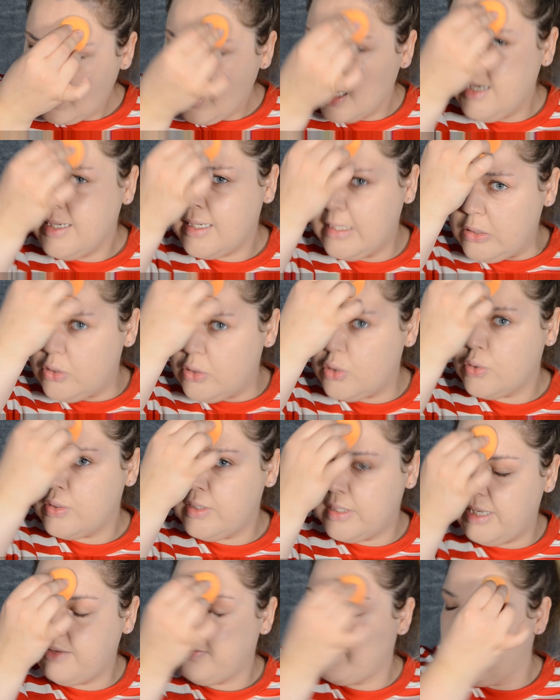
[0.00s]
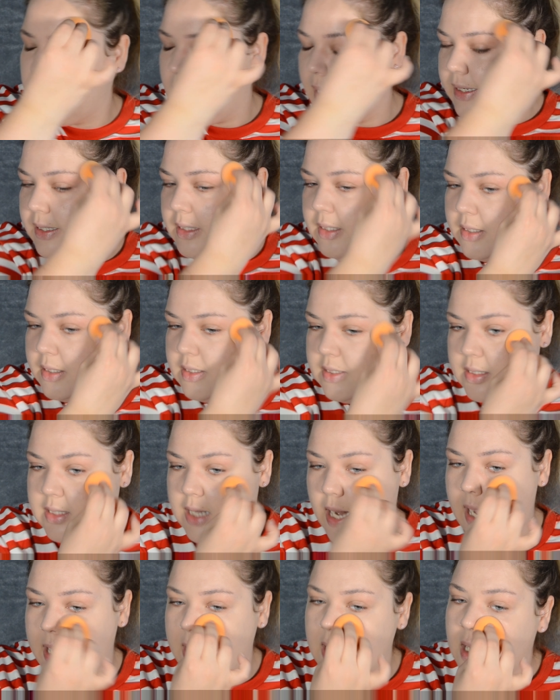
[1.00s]
and it does give you like a
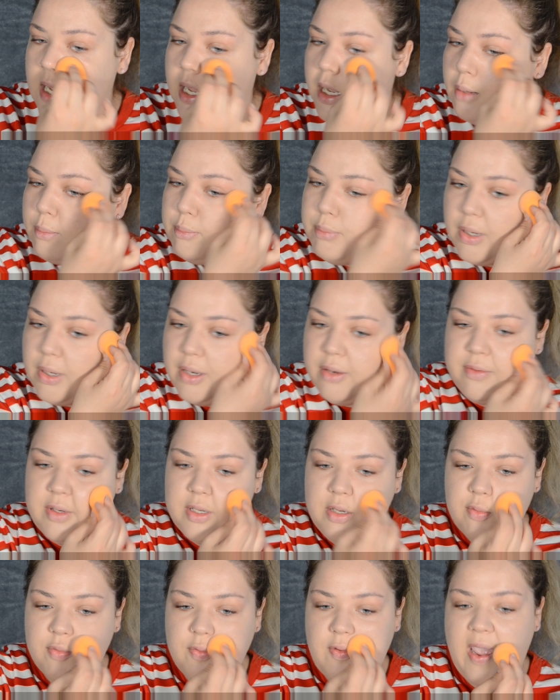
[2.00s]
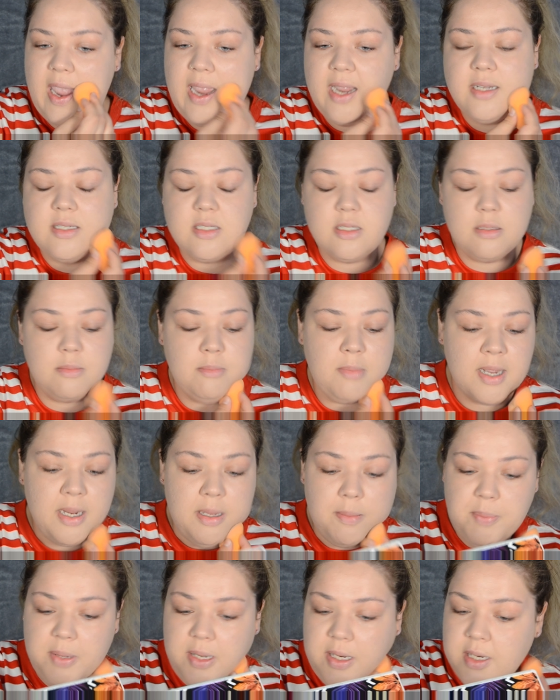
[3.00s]
slight blurring effect in my
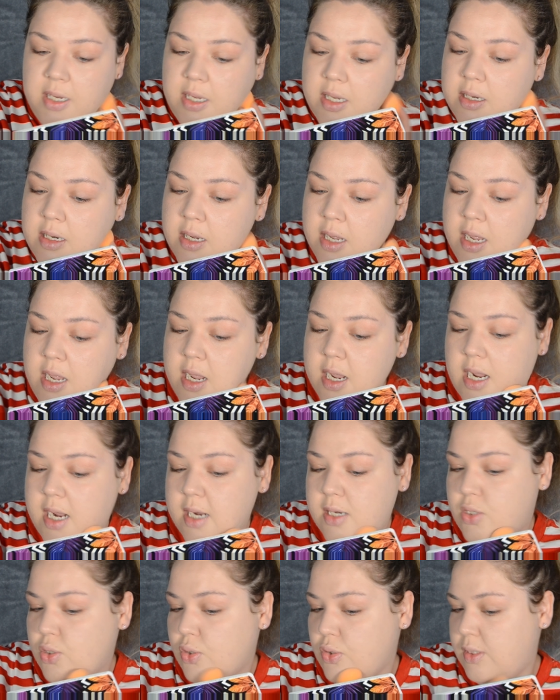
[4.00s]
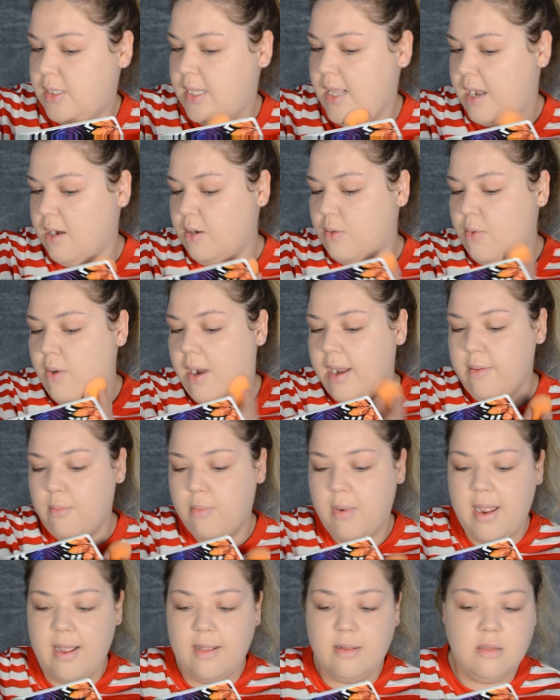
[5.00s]
opinion it does that
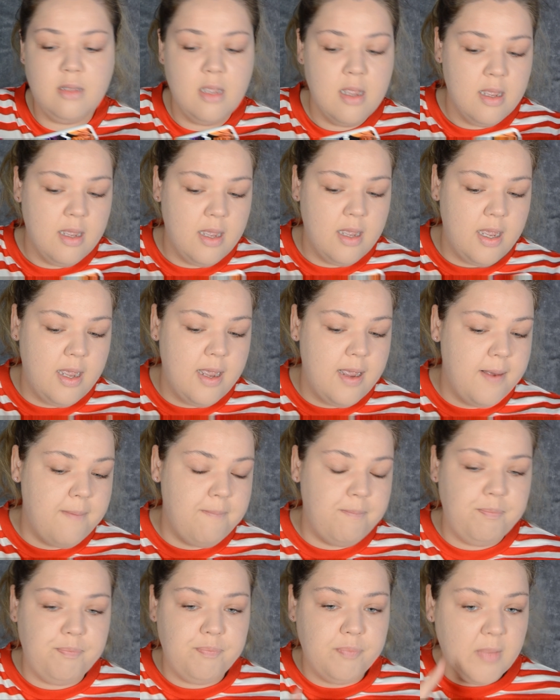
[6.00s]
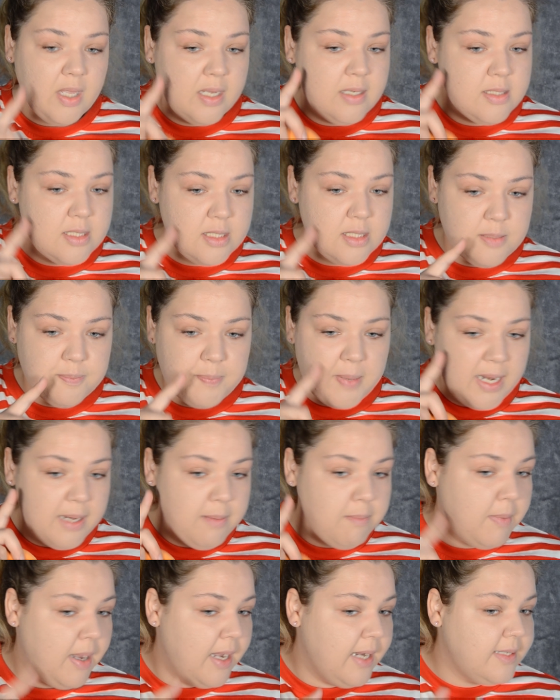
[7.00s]
quite well um, and
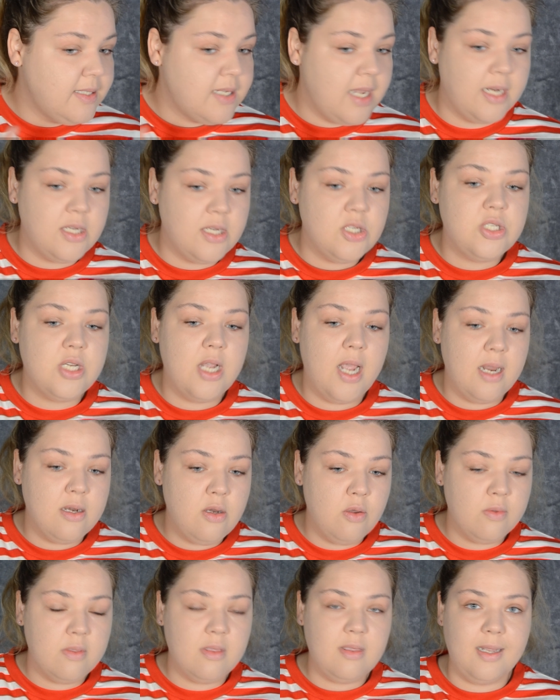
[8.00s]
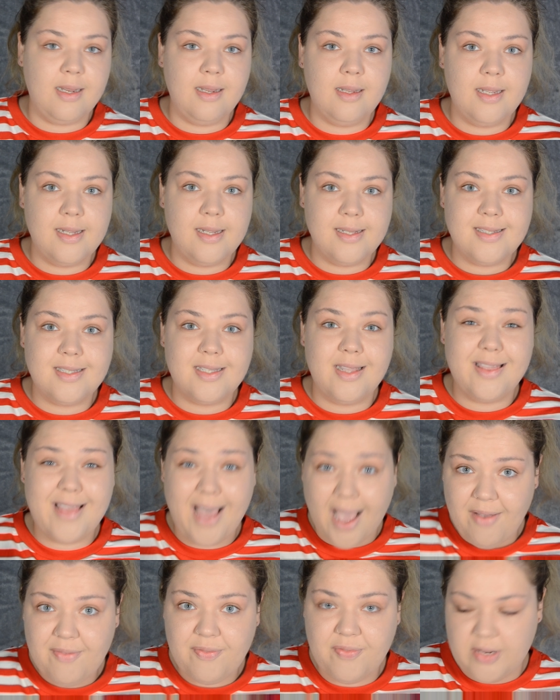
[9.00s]
despite my texture I don't think it's
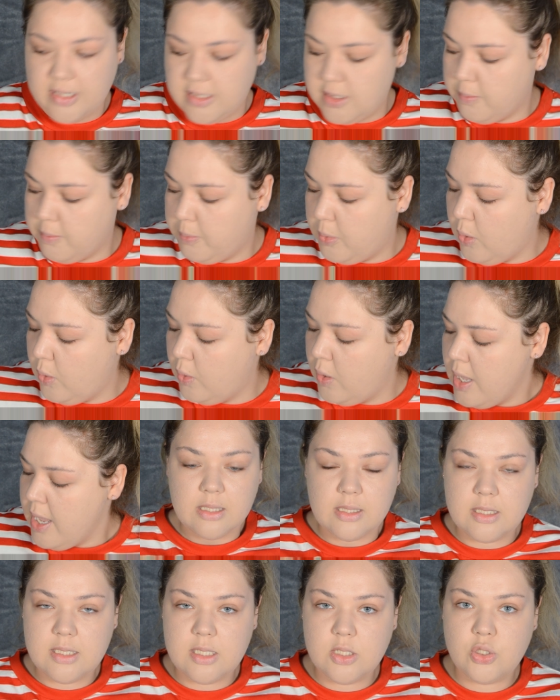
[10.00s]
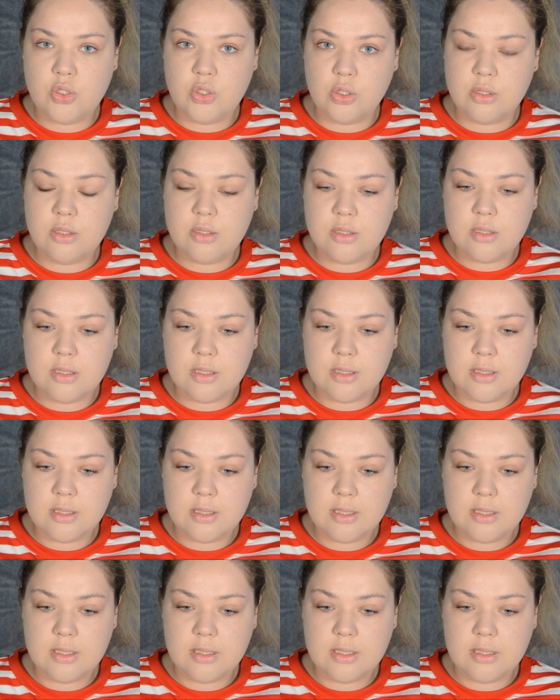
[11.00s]
that visible this is just